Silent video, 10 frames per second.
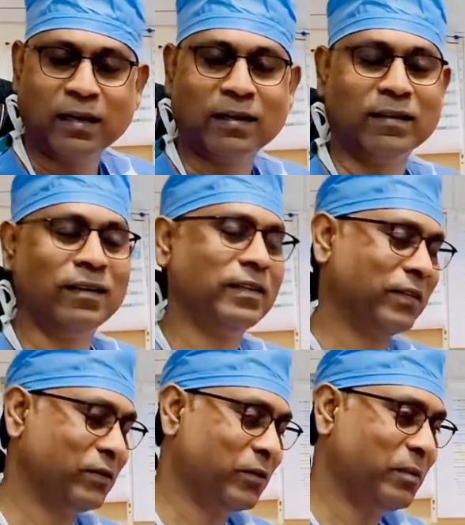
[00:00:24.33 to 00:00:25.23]
Yeah, thank
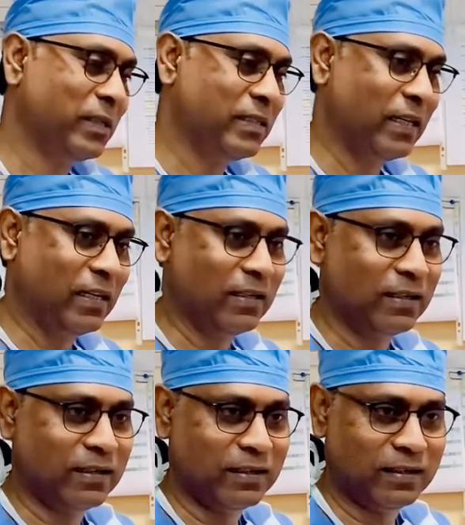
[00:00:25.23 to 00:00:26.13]
you so much. And
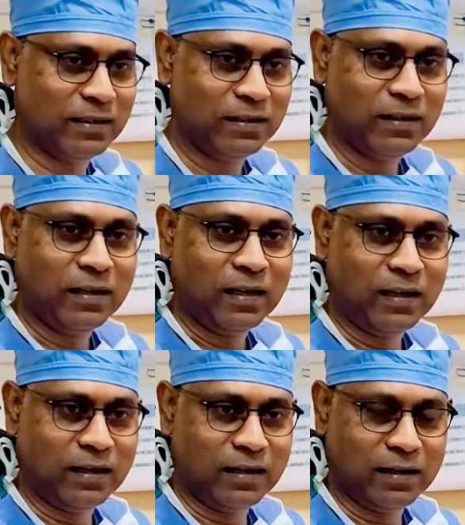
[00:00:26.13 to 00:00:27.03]

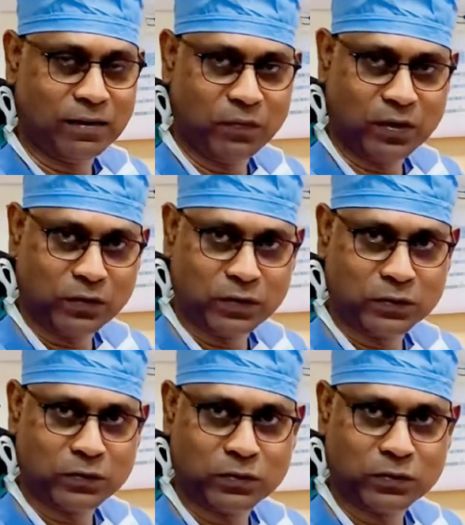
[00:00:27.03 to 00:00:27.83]
we're going to